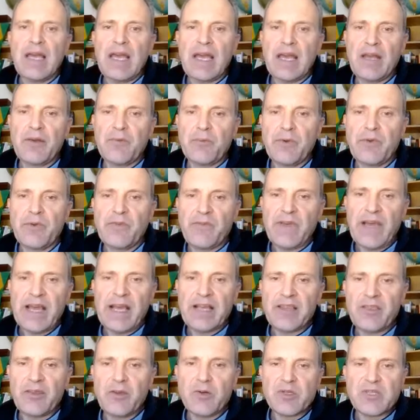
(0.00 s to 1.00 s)
and we
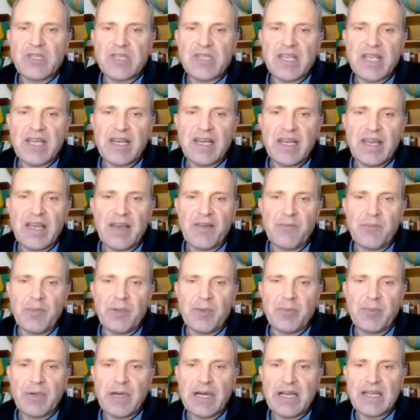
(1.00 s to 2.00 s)
flag those that have
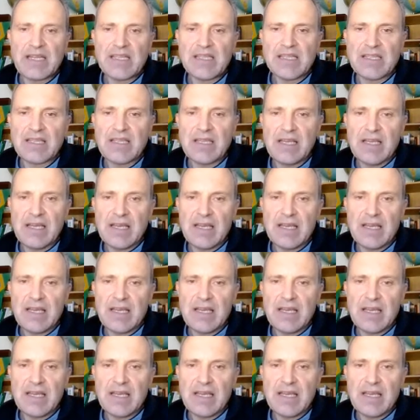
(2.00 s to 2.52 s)
been passed,